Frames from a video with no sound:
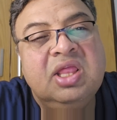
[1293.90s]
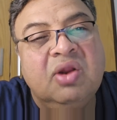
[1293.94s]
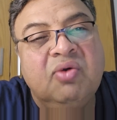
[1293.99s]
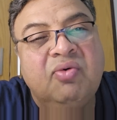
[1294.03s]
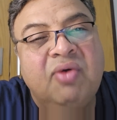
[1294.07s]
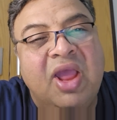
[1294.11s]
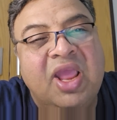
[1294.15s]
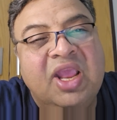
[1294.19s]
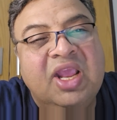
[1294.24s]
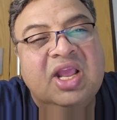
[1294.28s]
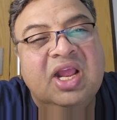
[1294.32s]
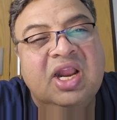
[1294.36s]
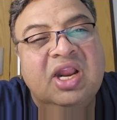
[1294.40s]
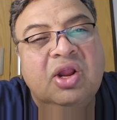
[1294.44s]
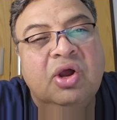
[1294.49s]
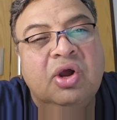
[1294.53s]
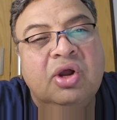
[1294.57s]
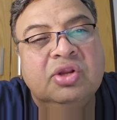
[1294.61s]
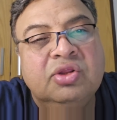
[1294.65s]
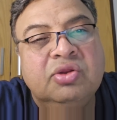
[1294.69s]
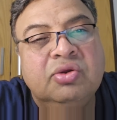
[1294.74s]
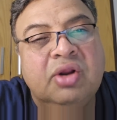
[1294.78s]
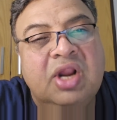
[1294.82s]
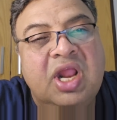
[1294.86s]
Cervical
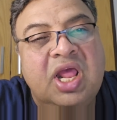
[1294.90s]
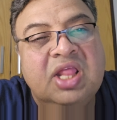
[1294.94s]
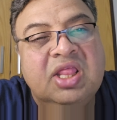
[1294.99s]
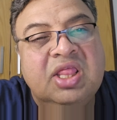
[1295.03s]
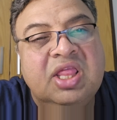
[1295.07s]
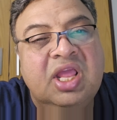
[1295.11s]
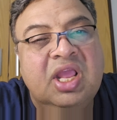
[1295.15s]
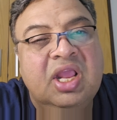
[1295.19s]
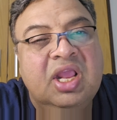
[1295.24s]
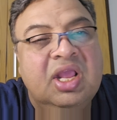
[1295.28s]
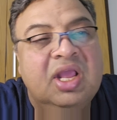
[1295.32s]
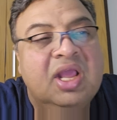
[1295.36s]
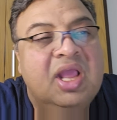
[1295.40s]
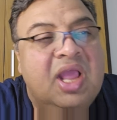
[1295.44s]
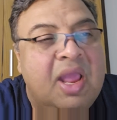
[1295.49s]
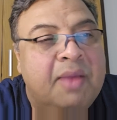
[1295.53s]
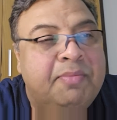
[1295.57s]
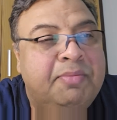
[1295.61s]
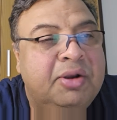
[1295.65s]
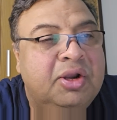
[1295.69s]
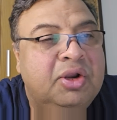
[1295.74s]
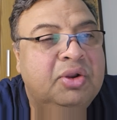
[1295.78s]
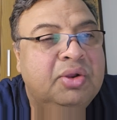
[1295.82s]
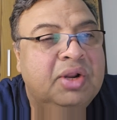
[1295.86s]
or thoracic
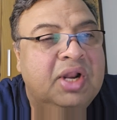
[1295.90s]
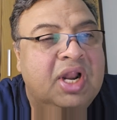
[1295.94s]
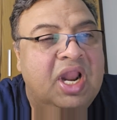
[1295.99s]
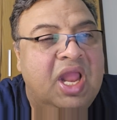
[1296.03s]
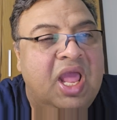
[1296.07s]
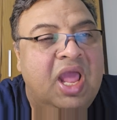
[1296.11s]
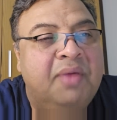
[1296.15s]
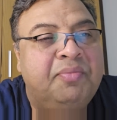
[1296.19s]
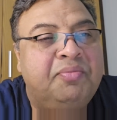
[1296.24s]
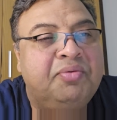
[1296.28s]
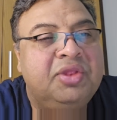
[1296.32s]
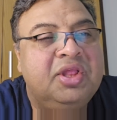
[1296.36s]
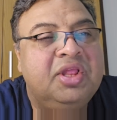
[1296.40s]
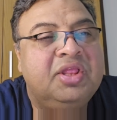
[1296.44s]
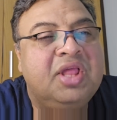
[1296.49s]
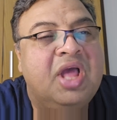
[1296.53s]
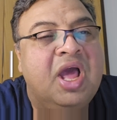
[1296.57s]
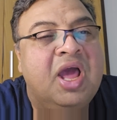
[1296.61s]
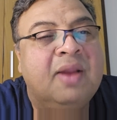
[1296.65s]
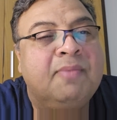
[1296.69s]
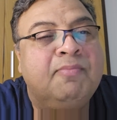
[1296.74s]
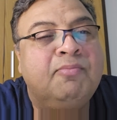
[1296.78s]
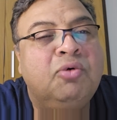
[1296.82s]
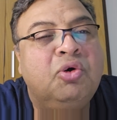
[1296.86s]
epidural abscess
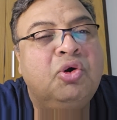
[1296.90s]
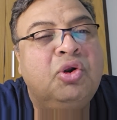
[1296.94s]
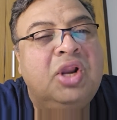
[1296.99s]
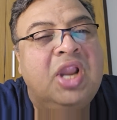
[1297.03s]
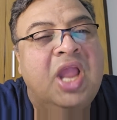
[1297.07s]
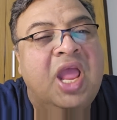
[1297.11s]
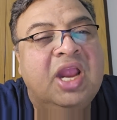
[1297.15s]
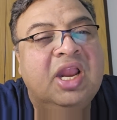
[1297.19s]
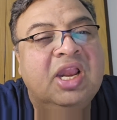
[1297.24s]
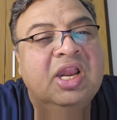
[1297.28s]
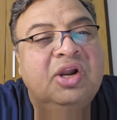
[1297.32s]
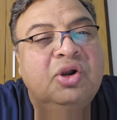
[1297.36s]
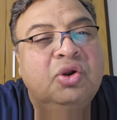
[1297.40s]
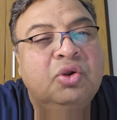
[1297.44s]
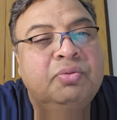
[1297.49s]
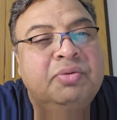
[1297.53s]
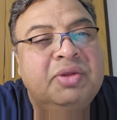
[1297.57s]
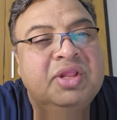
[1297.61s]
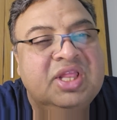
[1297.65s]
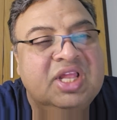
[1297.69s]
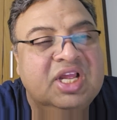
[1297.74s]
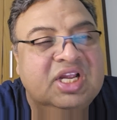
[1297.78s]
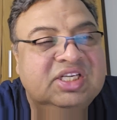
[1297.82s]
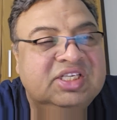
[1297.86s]
are more likely to
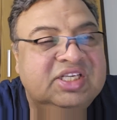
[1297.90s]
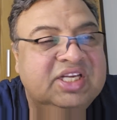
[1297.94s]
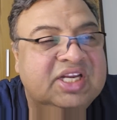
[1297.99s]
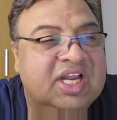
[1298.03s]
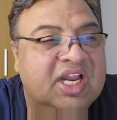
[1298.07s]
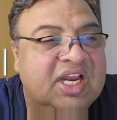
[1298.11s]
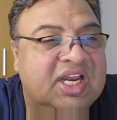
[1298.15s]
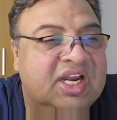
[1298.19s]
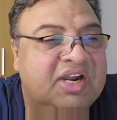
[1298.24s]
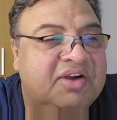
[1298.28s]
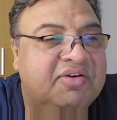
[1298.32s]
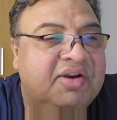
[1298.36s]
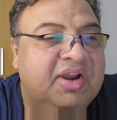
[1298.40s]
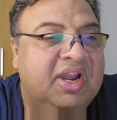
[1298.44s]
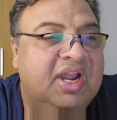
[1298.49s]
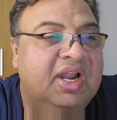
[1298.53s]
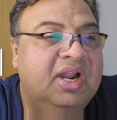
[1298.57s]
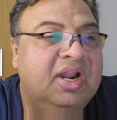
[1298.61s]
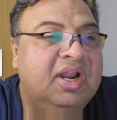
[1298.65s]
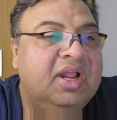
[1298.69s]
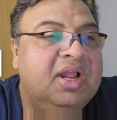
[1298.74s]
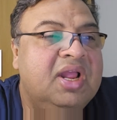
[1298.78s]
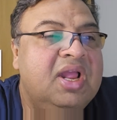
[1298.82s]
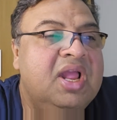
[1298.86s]
be surgically
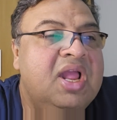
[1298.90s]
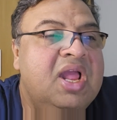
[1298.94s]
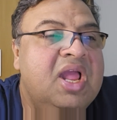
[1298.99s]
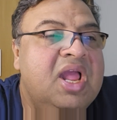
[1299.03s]
drained.